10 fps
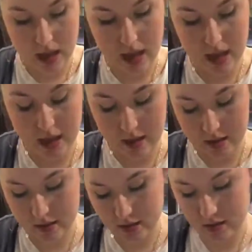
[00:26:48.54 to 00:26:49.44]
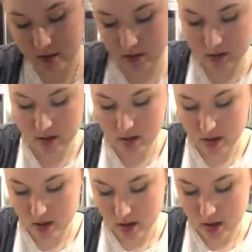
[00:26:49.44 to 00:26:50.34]
and
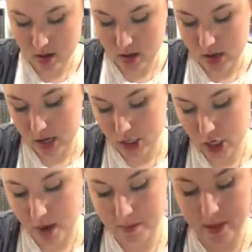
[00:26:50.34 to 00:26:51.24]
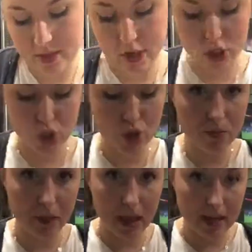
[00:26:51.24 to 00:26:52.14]
chop it. There's
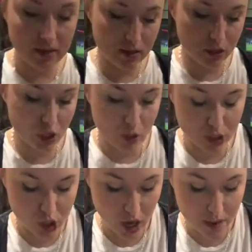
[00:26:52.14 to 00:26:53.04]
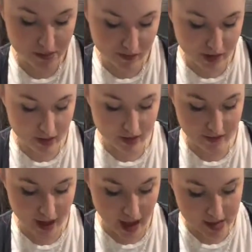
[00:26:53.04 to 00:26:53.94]
two blades, so it chops fairly
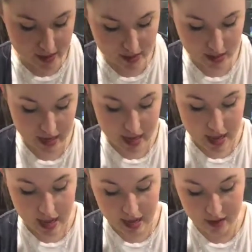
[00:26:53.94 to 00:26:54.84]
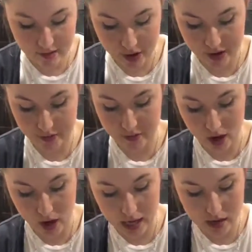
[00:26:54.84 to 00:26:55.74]
fast and very
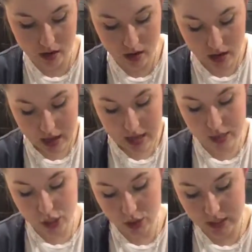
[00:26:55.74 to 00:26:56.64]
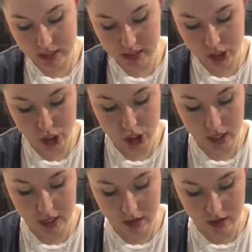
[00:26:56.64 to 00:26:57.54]
fine. And so since this
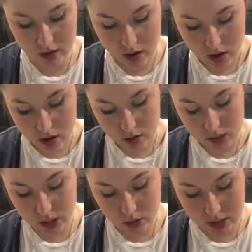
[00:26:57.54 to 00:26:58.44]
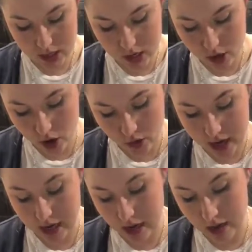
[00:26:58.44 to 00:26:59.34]
chicken was so tender
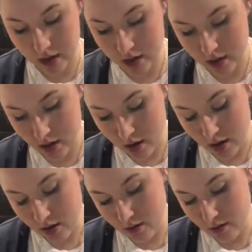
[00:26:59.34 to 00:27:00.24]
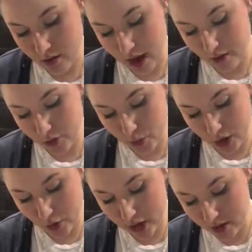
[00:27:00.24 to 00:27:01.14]
already, after
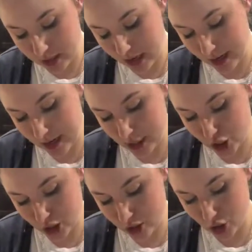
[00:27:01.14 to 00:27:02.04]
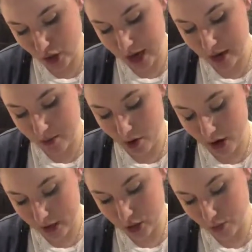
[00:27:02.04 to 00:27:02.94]
we grilled it, it's just shredding apart